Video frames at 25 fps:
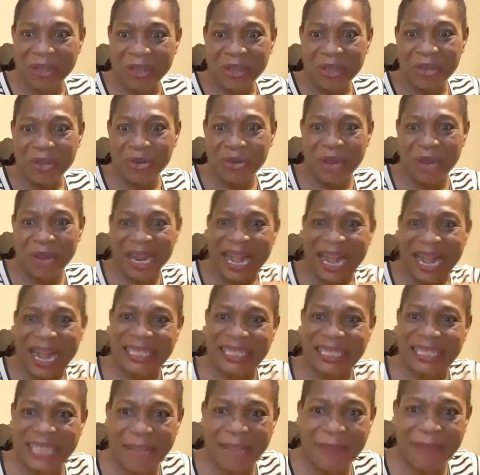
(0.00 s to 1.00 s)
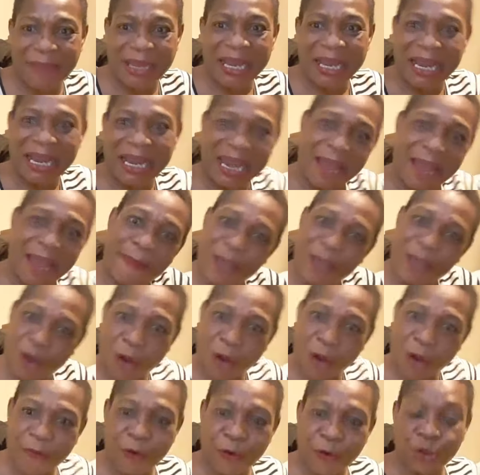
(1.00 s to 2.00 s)
you they can't tell me, let me go
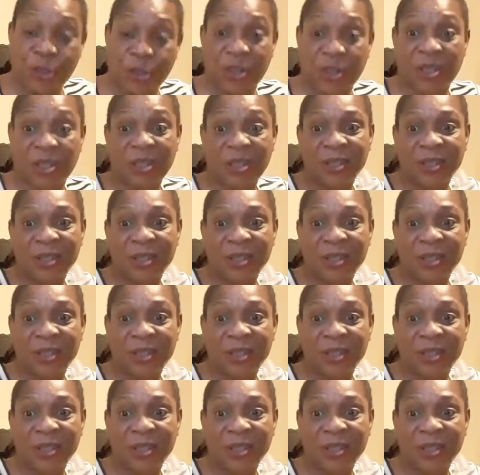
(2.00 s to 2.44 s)
vote.